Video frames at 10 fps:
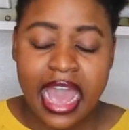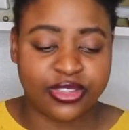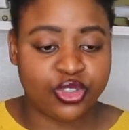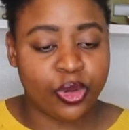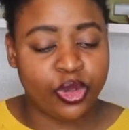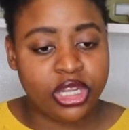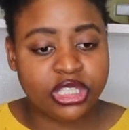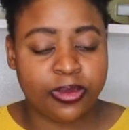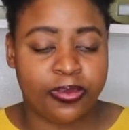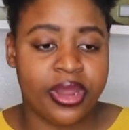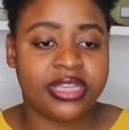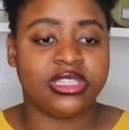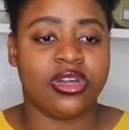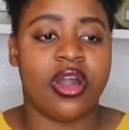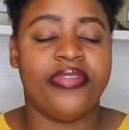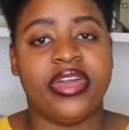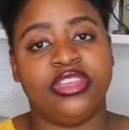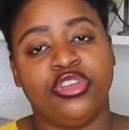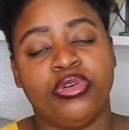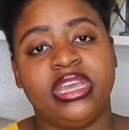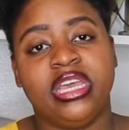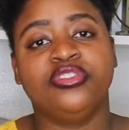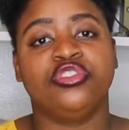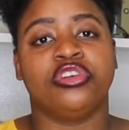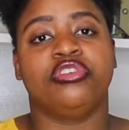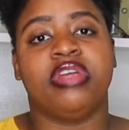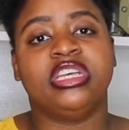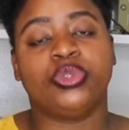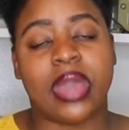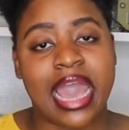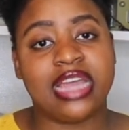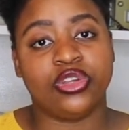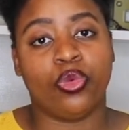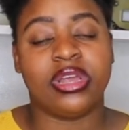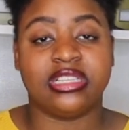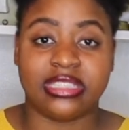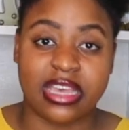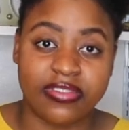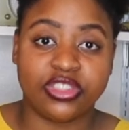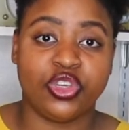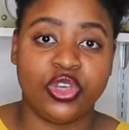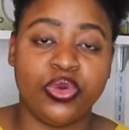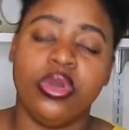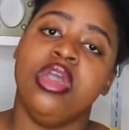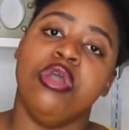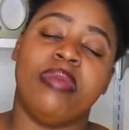and so you need to pray to god that you know he gives you the grace to handle what is given to you